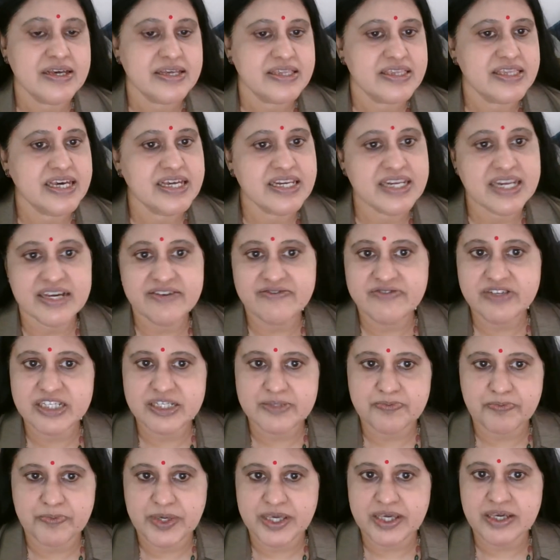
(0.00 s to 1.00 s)
Then I will
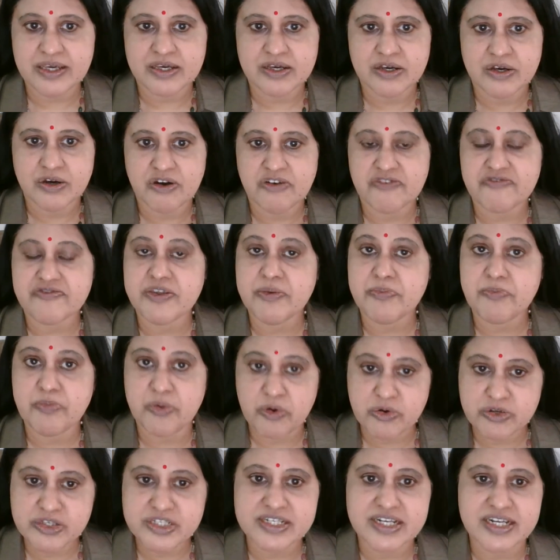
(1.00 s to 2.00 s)
speak of the
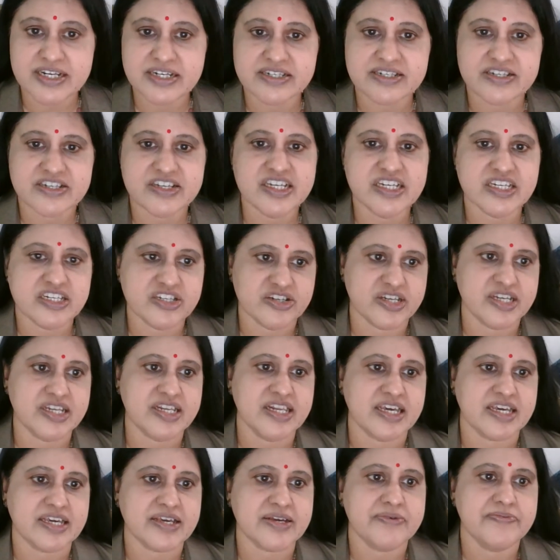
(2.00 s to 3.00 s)
post-entry
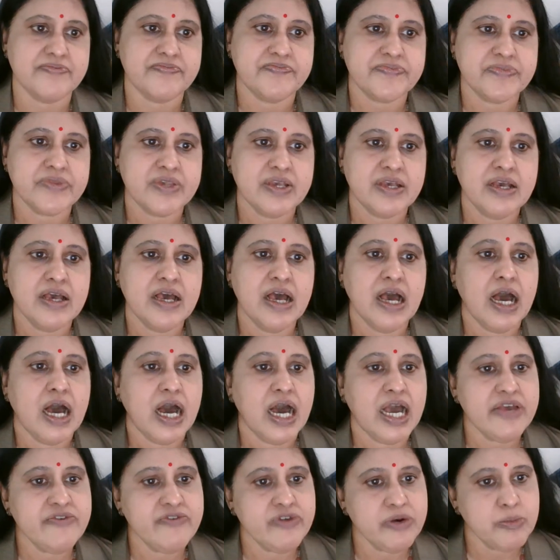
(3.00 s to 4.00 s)
training.
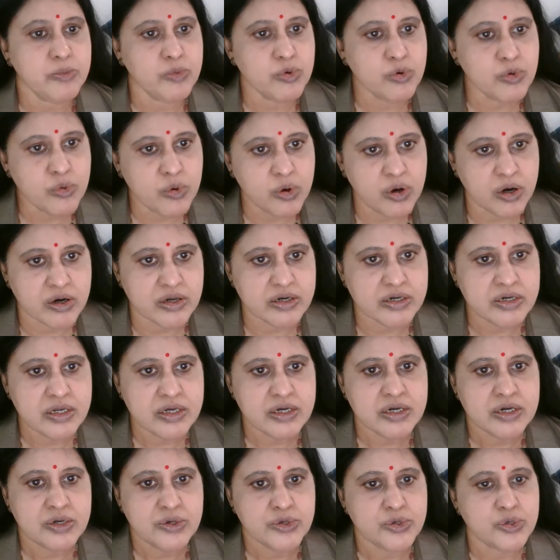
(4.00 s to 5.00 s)
I will move on
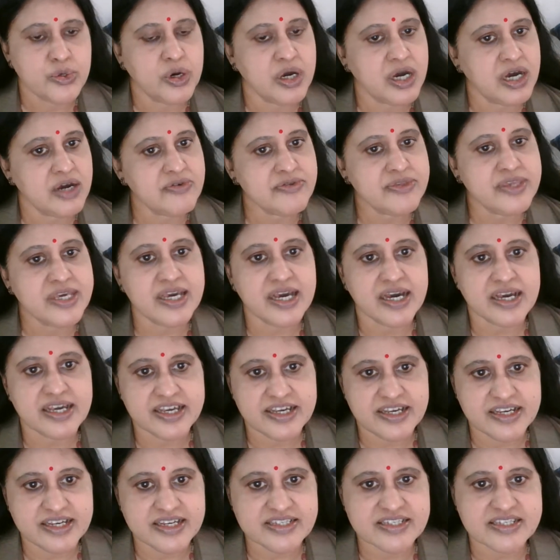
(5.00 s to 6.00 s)
to how the
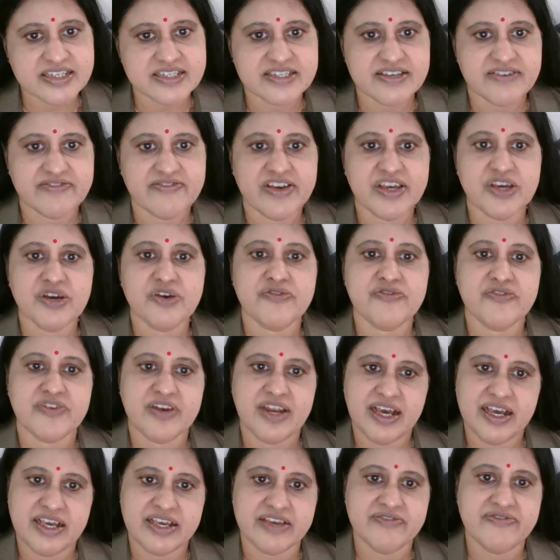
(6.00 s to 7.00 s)
IAS is a way of
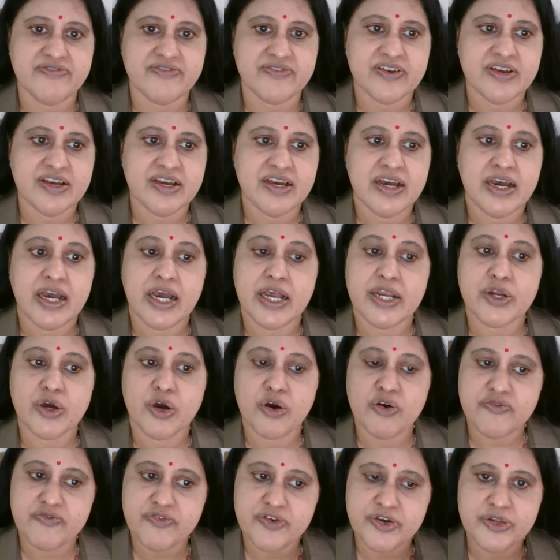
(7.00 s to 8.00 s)
life and
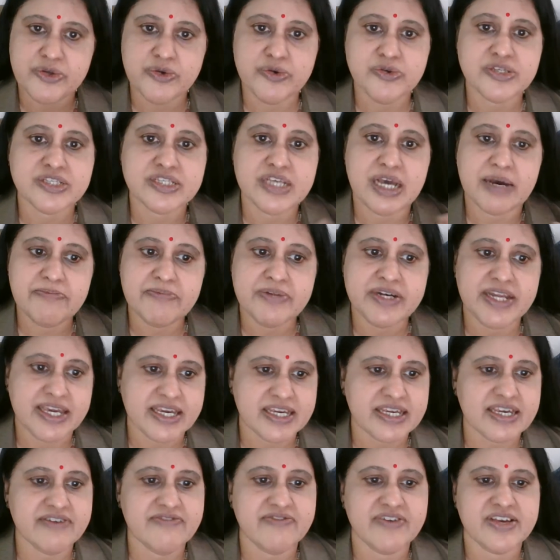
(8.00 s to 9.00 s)
offer you some
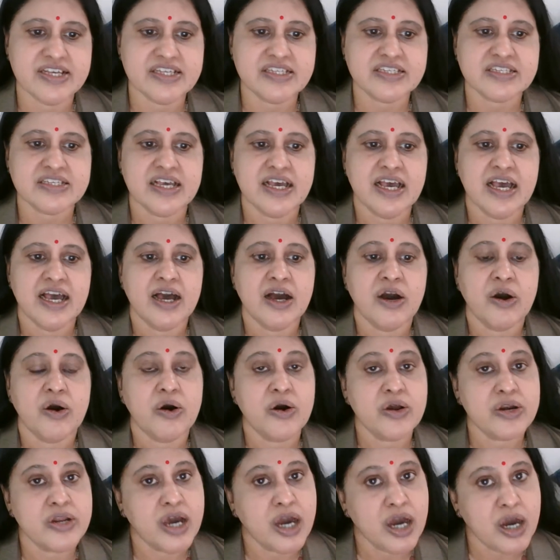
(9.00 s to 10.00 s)
takeaways
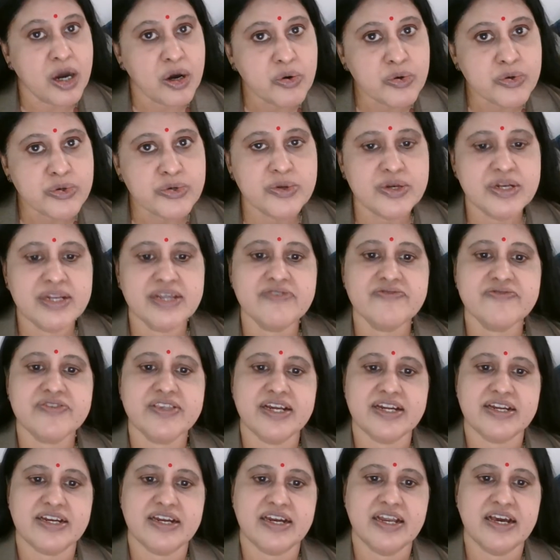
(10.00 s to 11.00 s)
on how to live
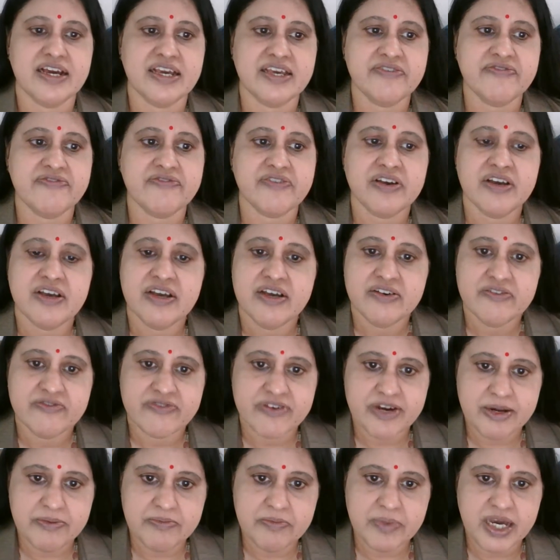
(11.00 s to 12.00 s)
that life
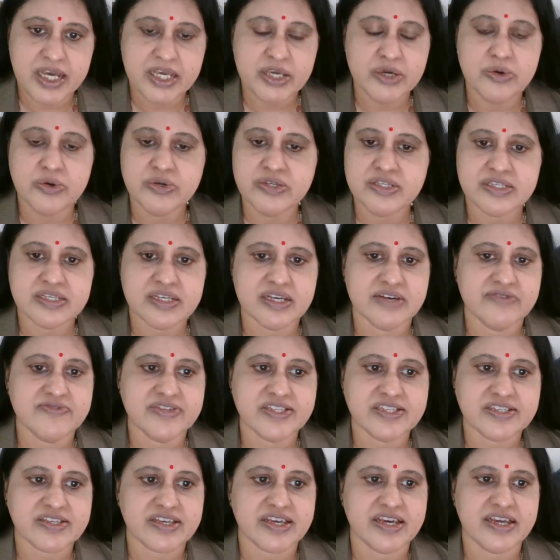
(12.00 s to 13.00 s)
from my own
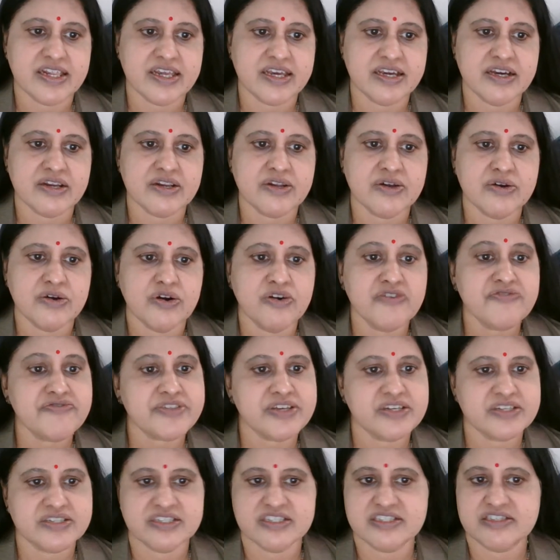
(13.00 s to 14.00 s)
service career of
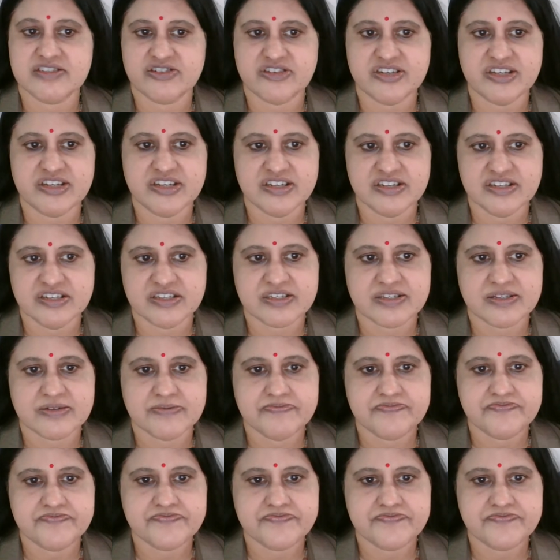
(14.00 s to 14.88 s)
33 years.